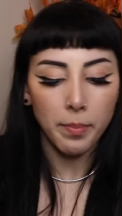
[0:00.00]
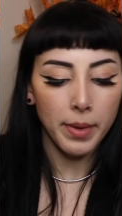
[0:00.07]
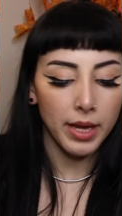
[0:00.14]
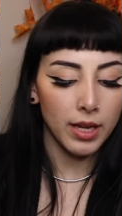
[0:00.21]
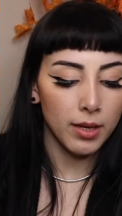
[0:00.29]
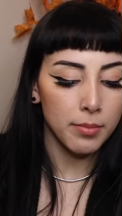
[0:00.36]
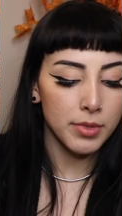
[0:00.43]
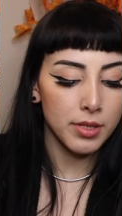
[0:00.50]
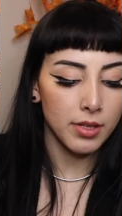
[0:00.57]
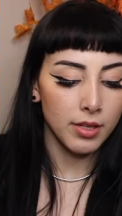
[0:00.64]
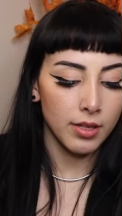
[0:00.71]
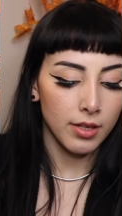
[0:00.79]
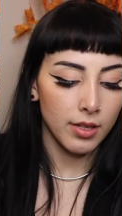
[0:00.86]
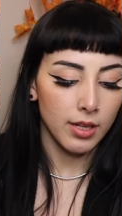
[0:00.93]
babes,
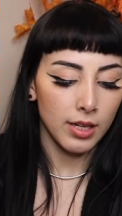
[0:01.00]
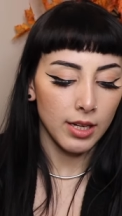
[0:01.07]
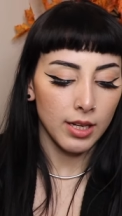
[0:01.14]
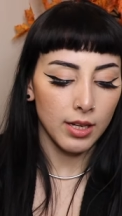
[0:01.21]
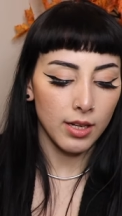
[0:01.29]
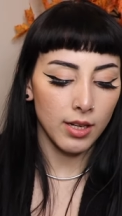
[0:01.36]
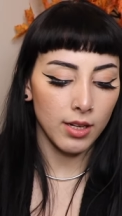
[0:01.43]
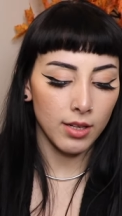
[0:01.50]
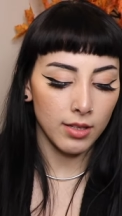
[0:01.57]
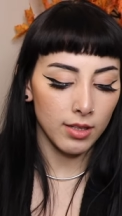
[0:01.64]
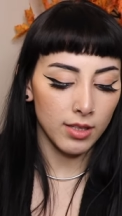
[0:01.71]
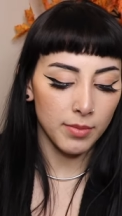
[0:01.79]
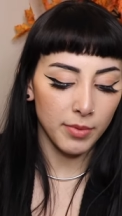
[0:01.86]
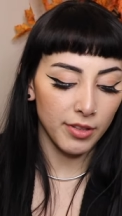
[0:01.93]
and
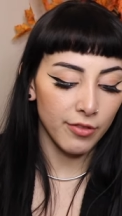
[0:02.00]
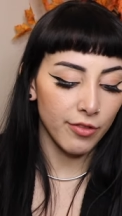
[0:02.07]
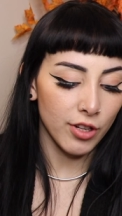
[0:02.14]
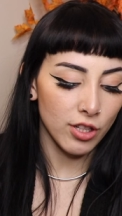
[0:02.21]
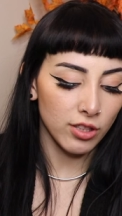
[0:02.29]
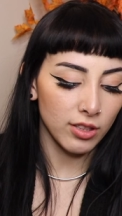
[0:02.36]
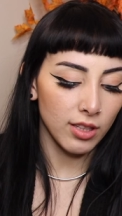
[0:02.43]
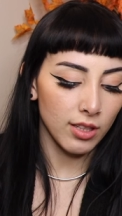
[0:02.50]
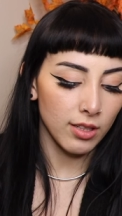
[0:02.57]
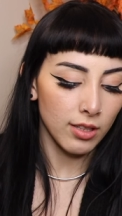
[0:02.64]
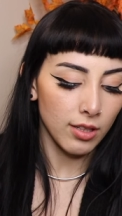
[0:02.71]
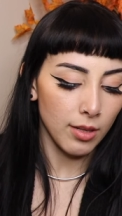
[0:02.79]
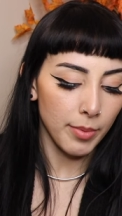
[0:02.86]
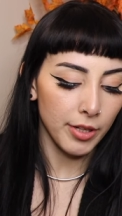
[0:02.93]
they smell like fresh linen,
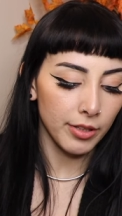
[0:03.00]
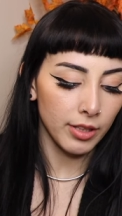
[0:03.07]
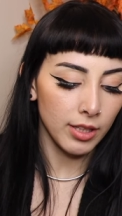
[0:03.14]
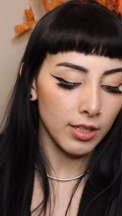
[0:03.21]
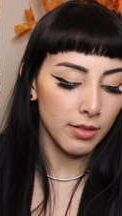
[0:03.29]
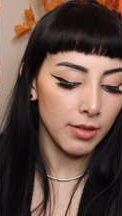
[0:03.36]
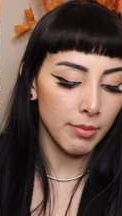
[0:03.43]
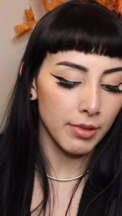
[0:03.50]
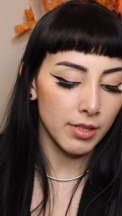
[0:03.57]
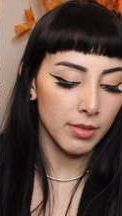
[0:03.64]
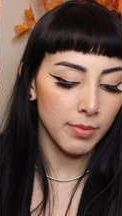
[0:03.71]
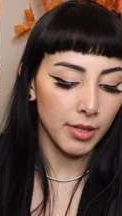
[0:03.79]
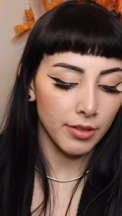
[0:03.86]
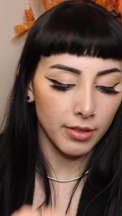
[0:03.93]
apparently. I'm gonna
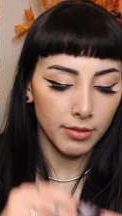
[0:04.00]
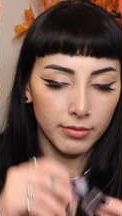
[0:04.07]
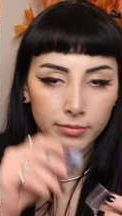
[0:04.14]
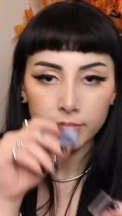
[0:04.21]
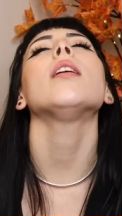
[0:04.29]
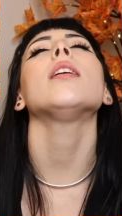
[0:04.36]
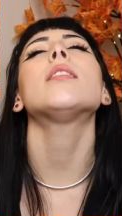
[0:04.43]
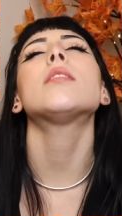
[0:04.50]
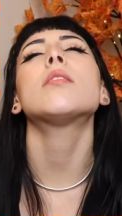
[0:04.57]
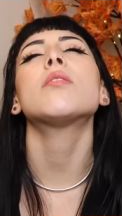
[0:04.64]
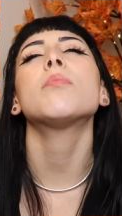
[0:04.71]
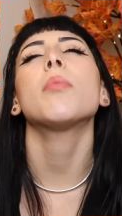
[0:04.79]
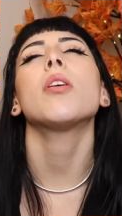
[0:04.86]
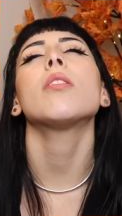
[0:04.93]
smell it though. It
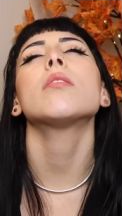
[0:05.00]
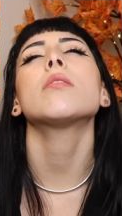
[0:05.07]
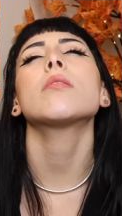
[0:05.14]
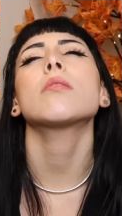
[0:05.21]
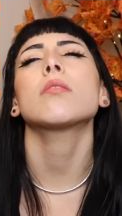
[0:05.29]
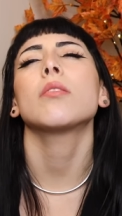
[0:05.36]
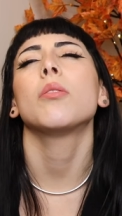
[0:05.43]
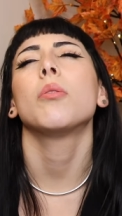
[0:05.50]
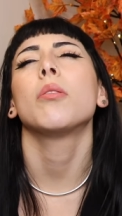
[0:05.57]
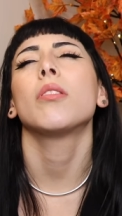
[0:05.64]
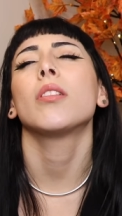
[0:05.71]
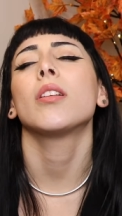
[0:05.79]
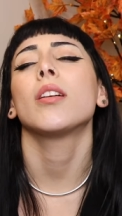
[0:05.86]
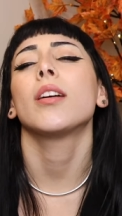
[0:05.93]
smells so
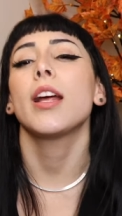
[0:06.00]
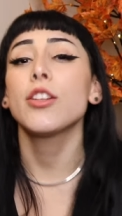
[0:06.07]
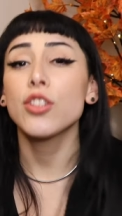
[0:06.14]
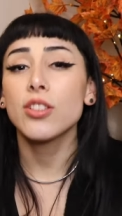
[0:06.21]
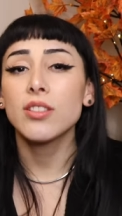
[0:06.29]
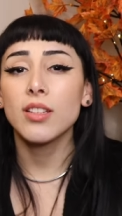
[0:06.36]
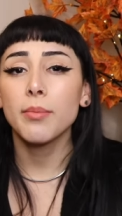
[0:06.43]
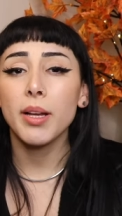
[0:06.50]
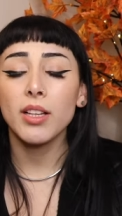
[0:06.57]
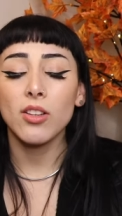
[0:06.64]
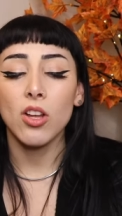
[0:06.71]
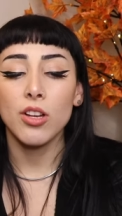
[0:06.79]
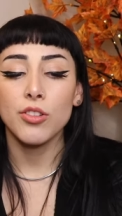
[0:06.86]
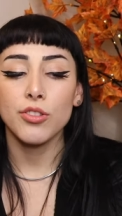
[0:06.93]
good. I just did my
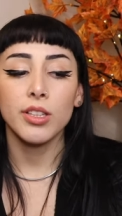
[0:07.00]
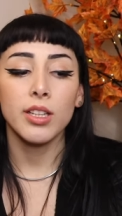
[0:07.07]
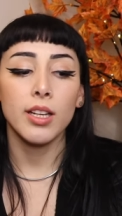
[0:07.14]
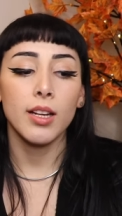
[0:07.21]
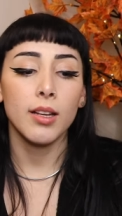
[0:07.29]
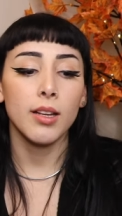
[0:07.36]
laundry and